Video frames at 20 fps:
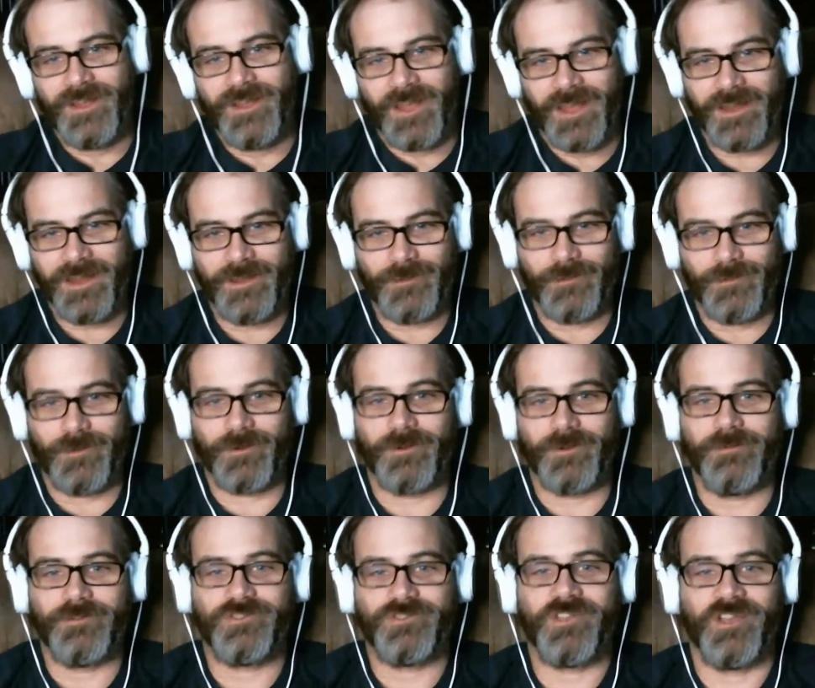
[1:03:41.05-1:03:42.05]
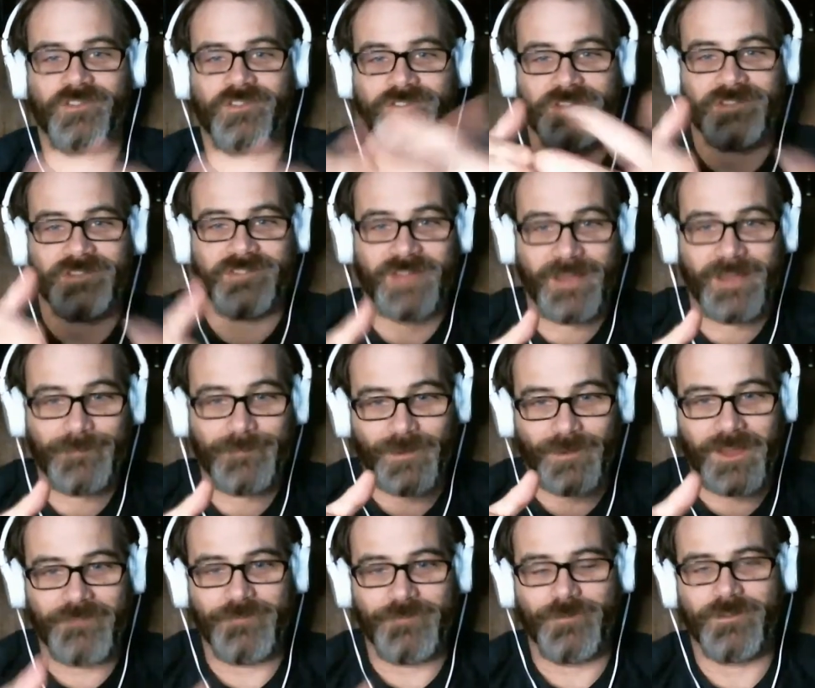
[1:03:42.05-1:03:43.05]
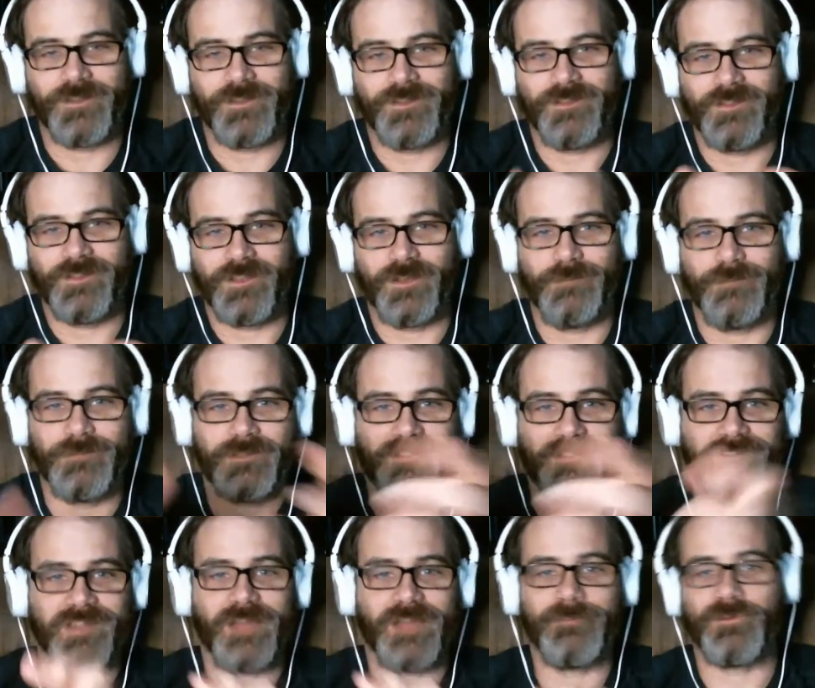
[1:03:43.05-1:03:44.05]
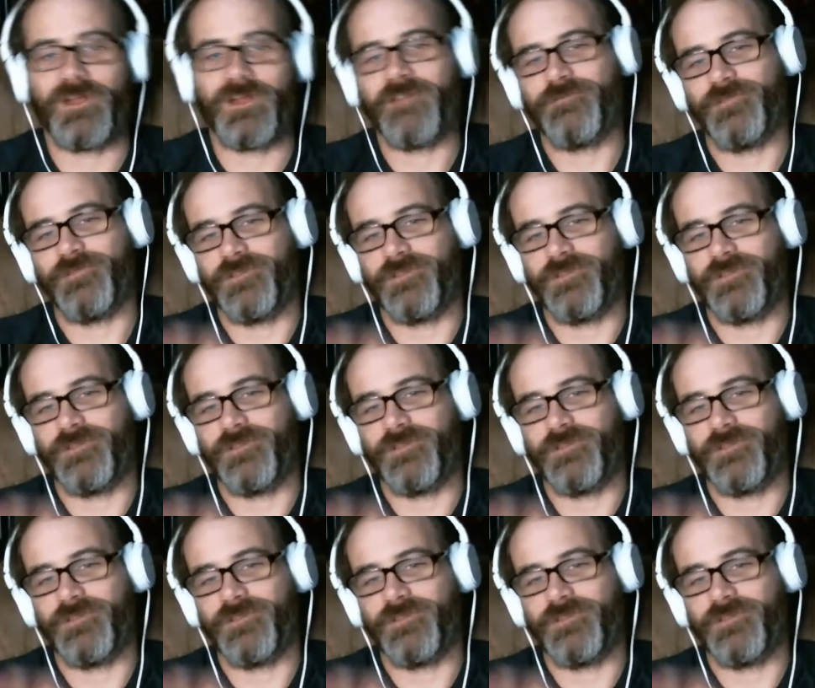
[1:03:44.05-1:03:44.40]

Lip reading: and then, or it would change to a sniper rifle, and then you kill them with the sniper rifle,